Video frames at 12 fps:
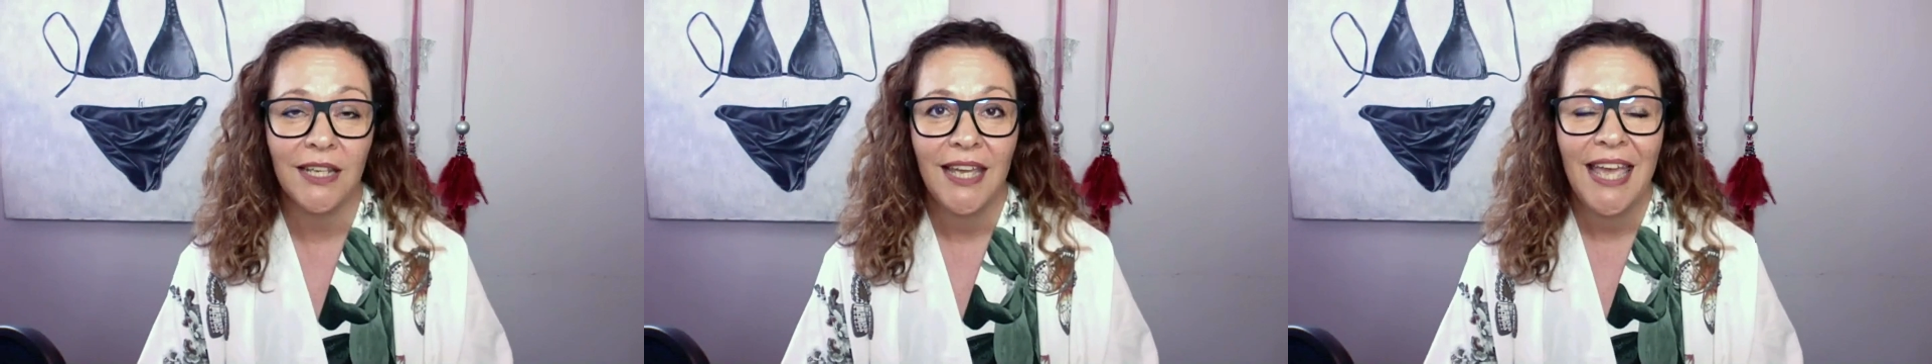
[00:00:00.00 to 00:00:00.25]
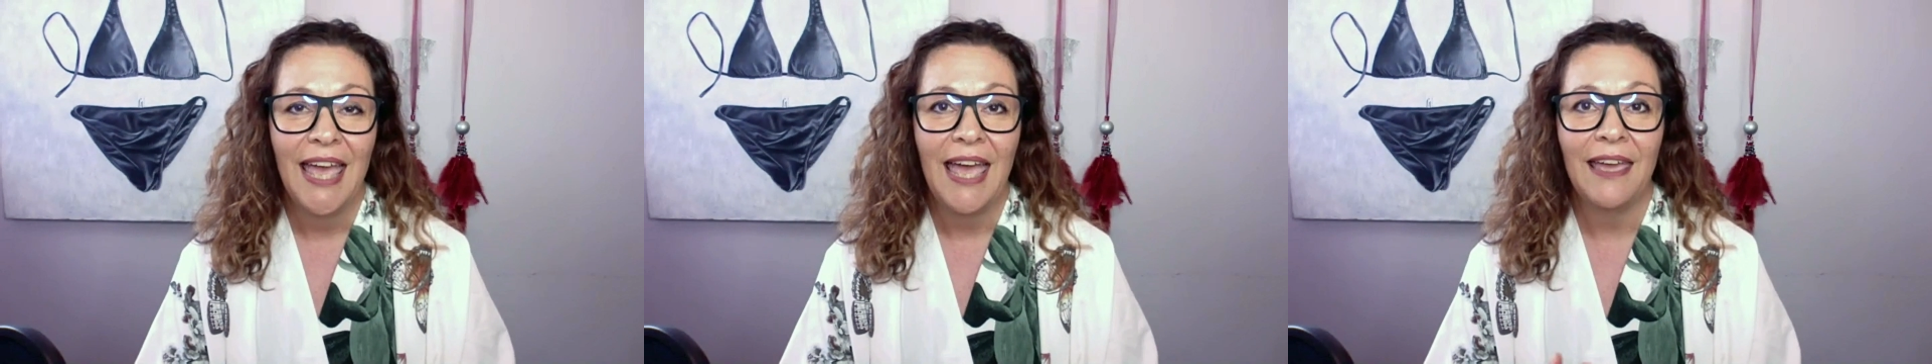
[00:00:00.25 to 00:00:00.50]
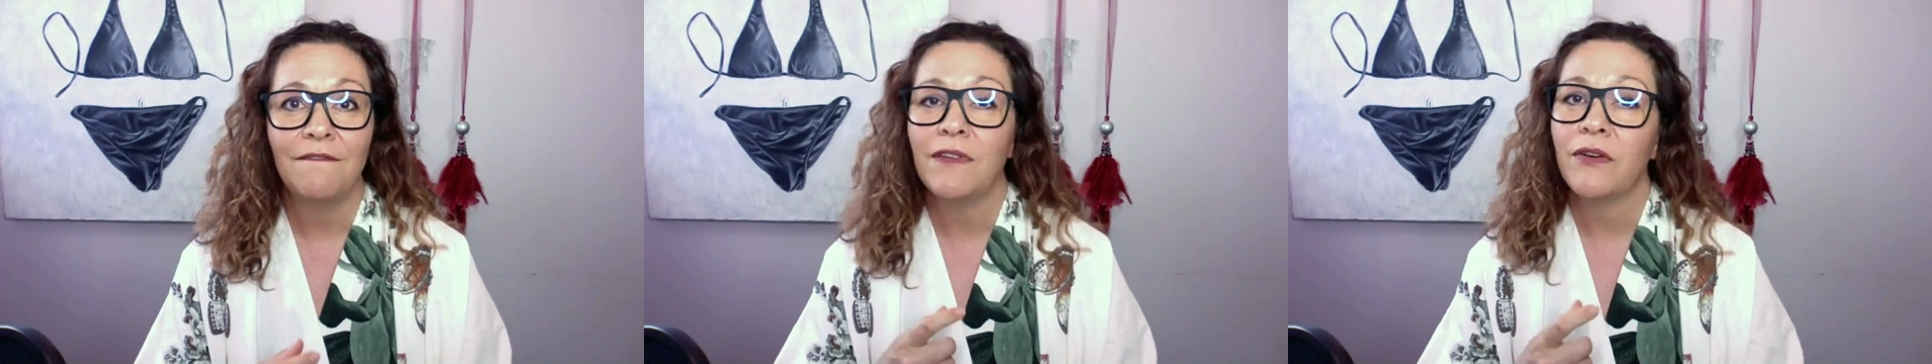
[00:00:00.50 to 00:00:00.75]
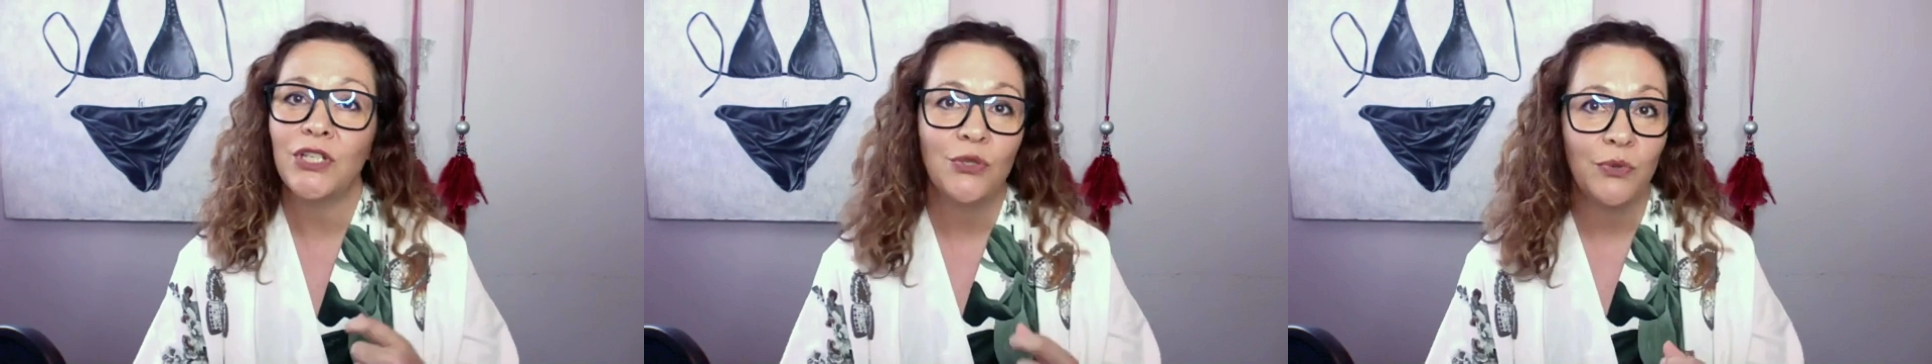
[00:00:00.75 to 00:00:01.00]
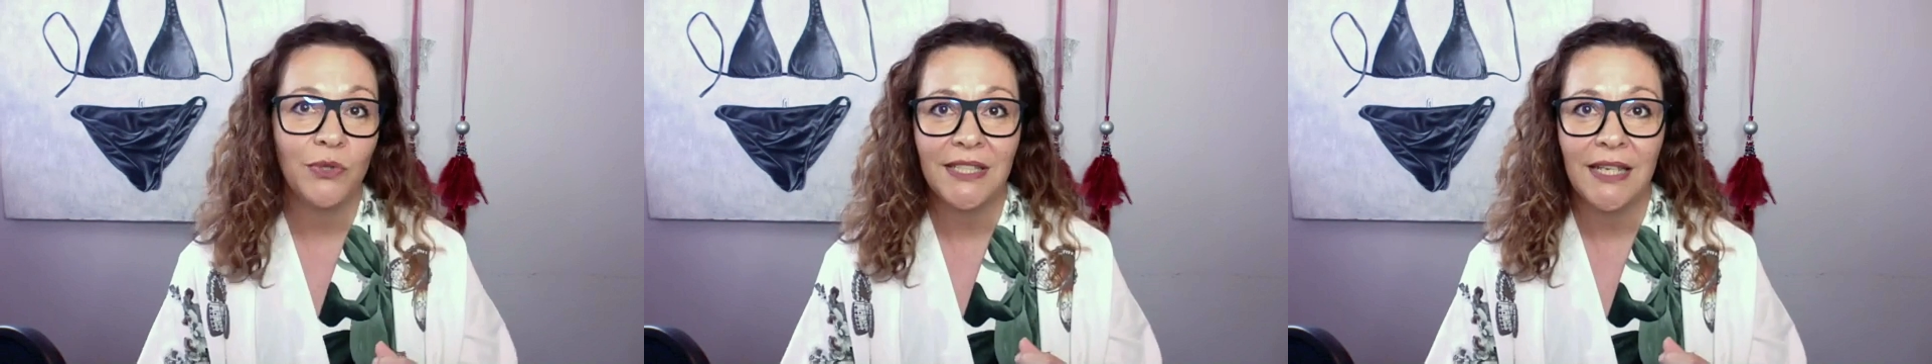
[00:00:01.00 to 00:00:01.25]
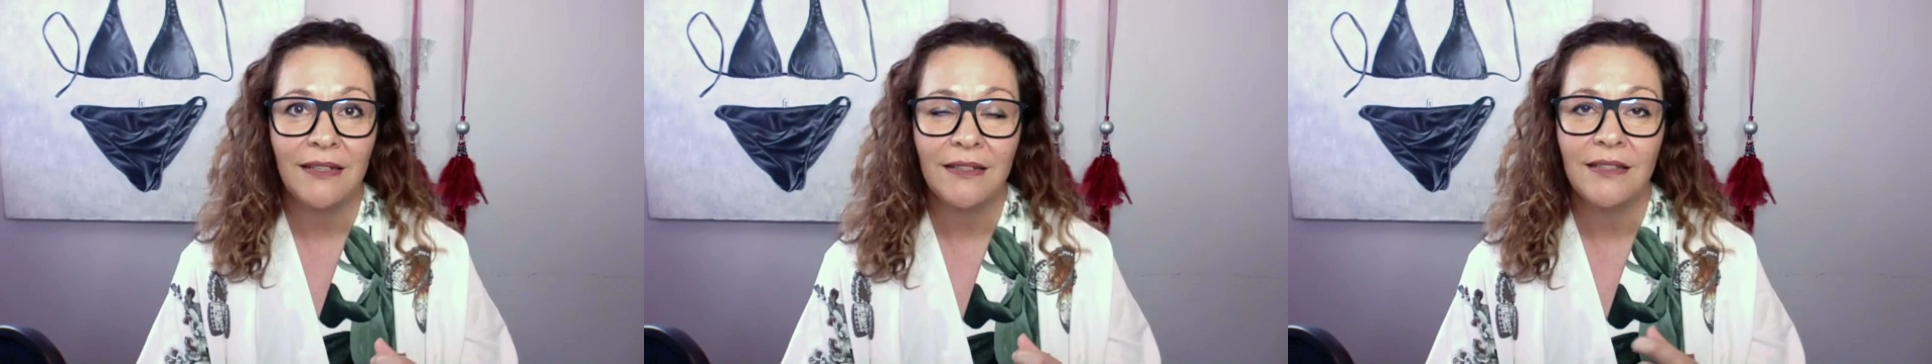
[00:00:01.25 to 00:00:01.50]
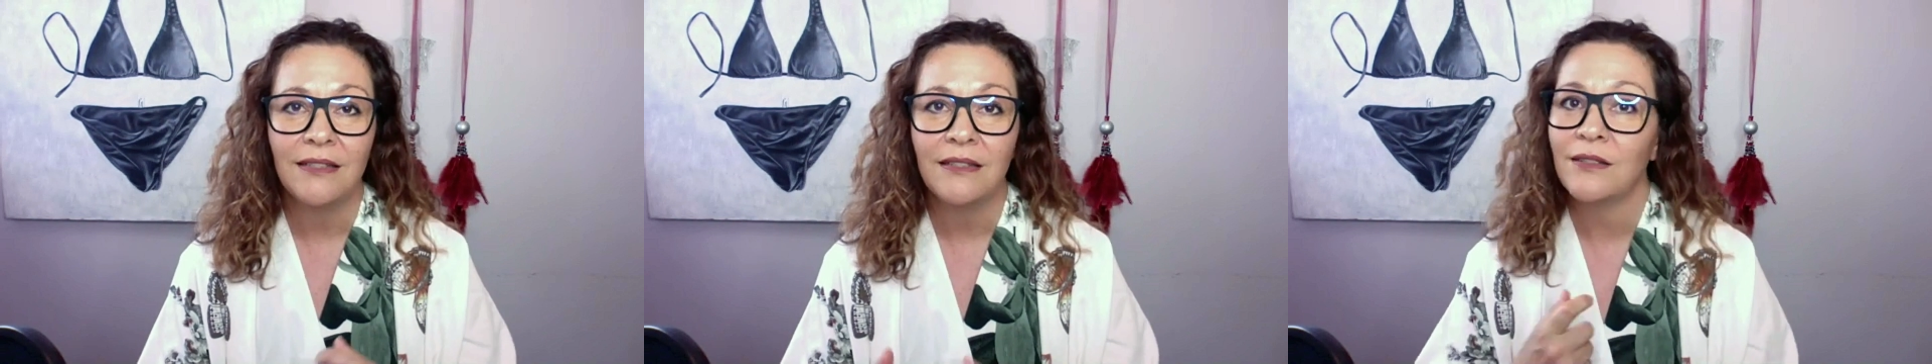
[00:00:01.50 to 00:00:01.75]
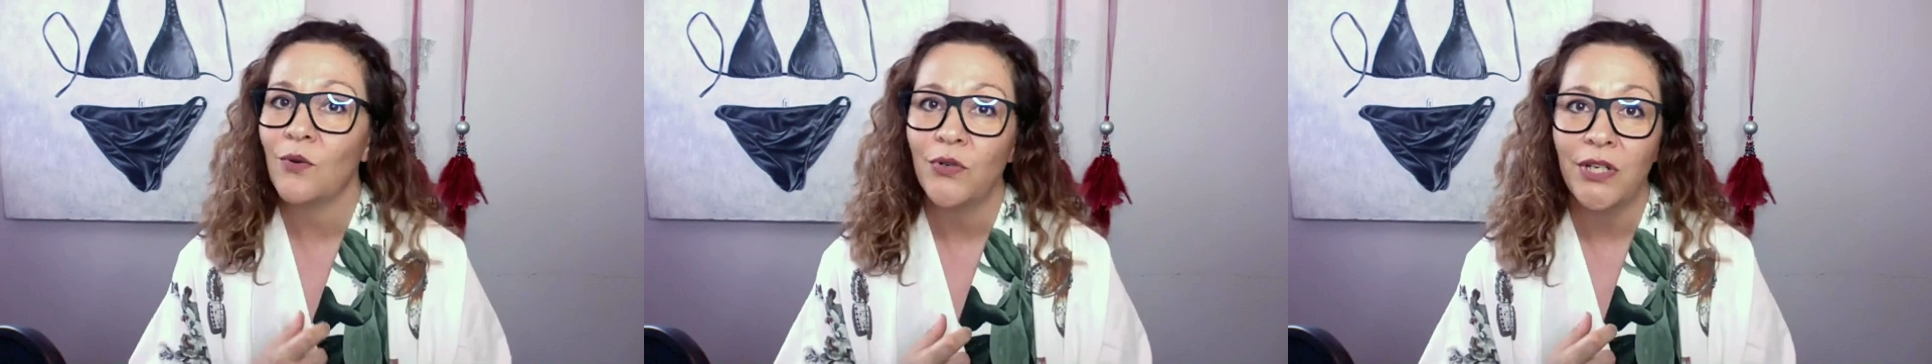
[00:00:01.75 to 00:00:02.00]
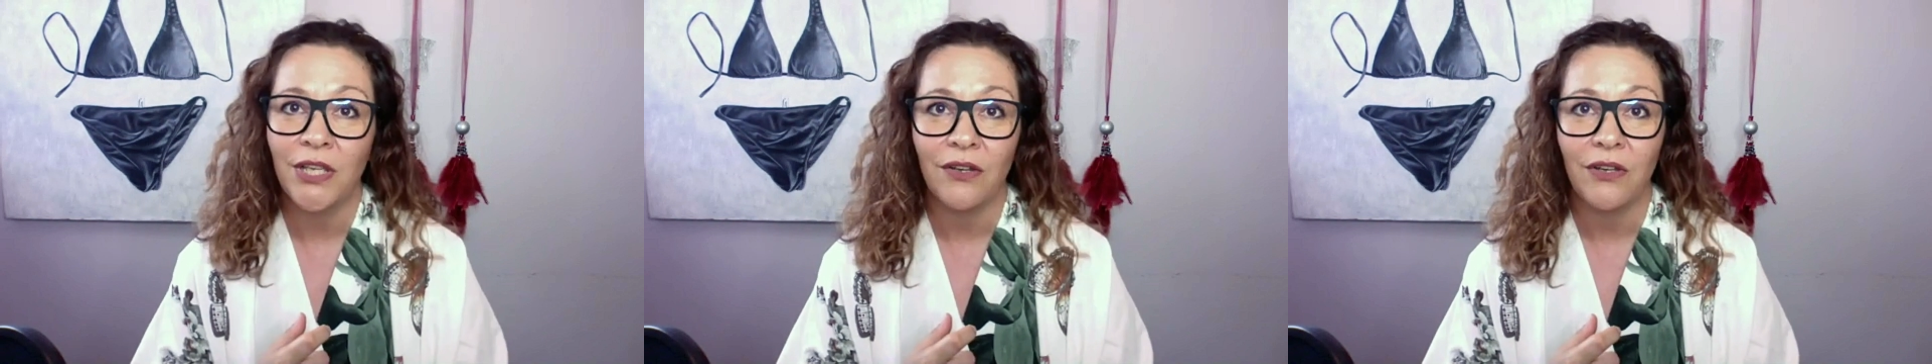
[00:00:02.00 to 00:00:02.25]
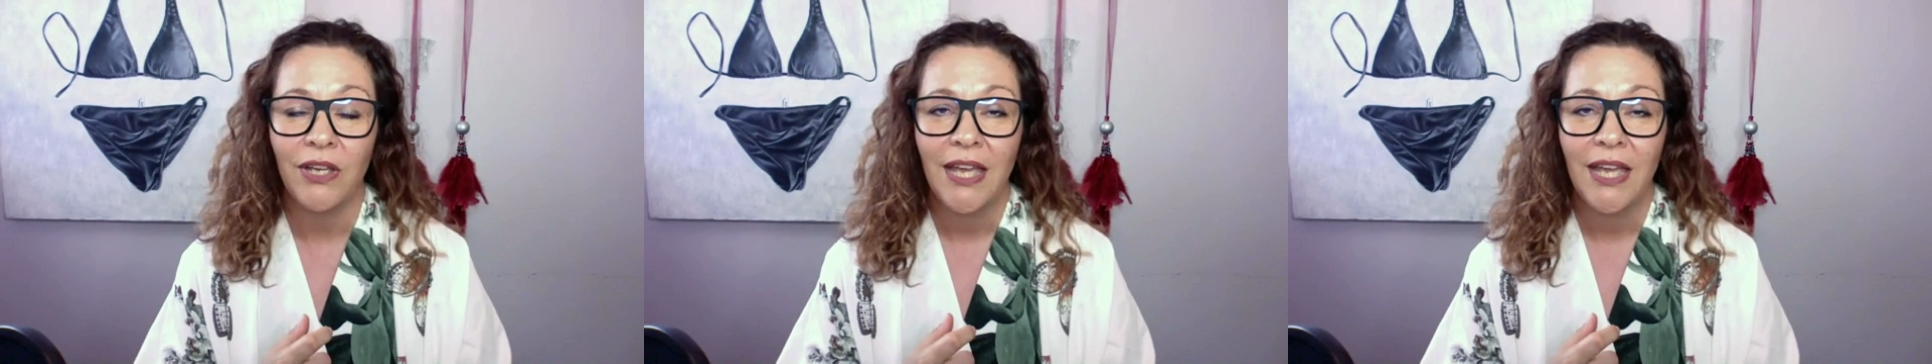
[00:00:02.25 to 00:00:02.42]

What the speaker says: and very short sentences and audio.